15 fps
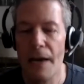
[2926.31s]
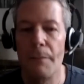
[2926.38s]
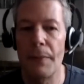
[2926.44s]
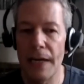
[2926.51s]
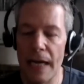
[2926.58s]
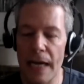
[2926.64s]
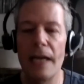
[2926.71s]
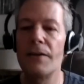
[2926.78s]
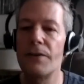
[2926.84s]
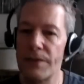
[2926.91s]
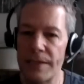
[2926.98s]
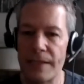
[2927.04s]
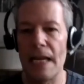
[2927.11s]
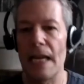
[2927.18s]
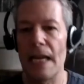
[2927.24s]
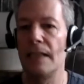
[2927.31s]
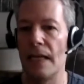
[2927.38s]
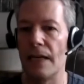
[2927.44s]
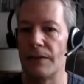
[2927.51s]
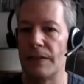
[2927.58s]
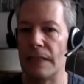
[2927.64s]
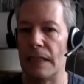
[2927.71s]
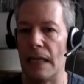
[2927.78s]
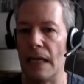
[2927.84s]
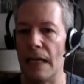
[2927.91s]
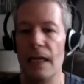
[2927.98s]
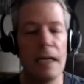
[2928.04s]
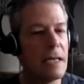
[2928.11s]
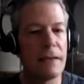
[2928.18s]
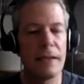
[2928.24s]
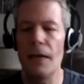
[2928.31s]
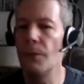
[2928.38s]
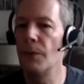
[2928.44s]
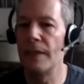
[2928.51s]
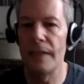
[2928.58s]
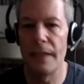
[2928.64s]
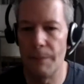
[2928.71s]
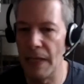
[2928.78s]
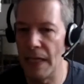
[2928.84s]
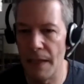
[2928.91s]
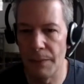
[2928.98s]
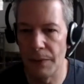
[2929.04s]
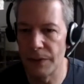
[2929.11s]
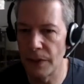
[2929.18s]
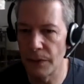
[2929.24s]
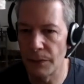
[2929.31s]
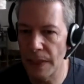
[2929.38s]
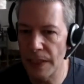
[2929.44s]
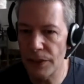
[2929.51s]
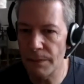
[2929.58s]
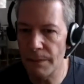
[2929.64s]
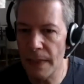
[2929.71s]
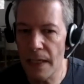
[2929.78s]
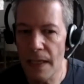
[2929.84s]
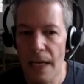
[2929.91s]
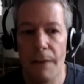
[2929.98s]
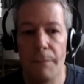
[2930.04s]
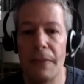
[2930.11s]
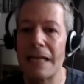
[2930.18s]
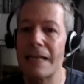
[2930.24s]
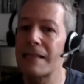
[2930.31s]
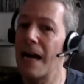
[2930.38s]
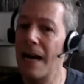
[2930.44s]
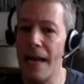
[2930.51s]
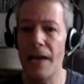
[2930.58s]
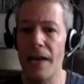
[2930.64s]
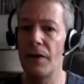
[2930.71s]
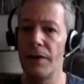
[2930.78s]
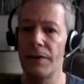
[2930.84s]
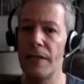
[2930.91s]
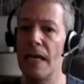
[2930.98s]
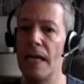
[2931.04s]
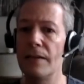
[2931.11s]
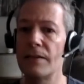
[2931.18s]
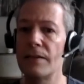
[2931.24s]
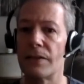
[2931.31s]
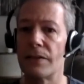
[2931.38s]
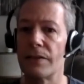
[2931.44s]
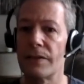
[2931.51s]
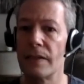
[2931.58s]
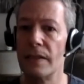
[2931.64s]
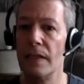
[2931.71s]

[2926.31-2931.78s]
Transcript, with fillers: but i understand now today they wouldn't have been able to reach me because i had all the answers